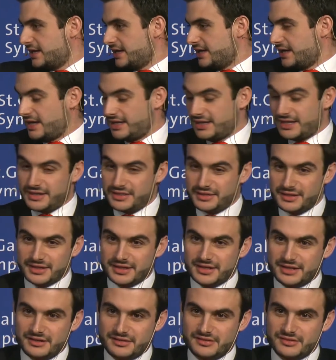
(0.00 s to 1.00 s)
And I think
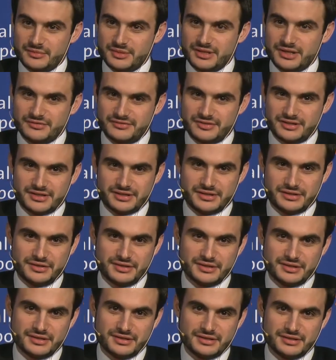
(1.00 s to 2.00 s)
it is a bit of a
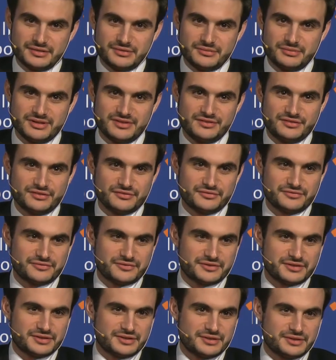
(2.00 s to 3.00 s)
twist of
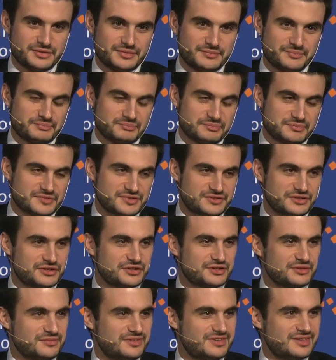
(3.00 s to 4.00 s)

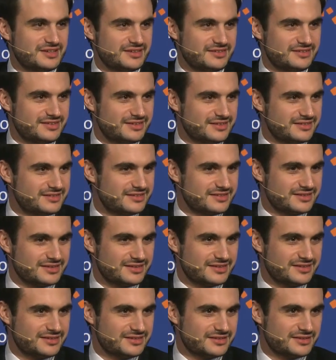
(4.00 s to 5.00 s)
circumstances
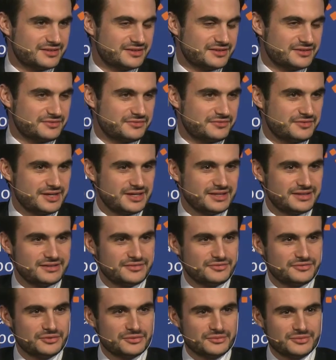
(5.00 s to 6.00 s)
and fate,
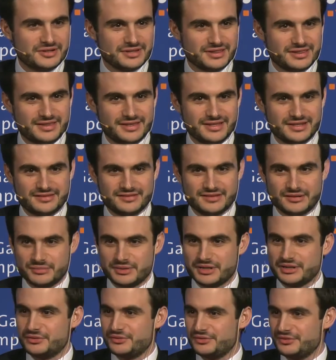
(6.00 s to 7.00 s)
if you want, that
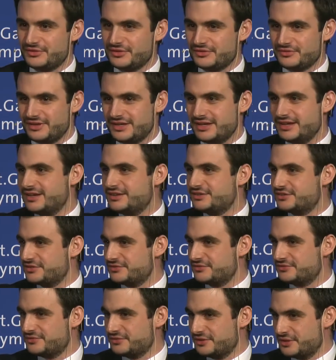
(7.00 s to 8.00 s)
somebody who is of the age
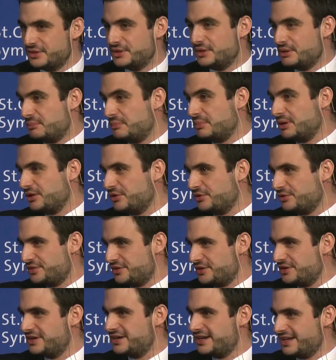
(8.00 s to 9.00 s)
of below
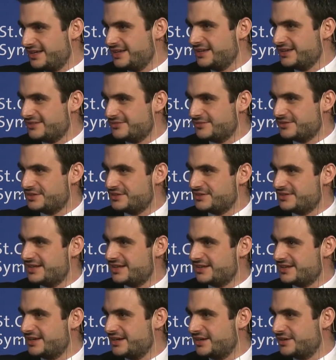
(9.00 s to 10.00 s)
30, which is
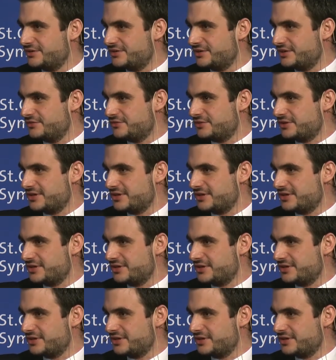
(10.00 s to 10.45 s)
that category for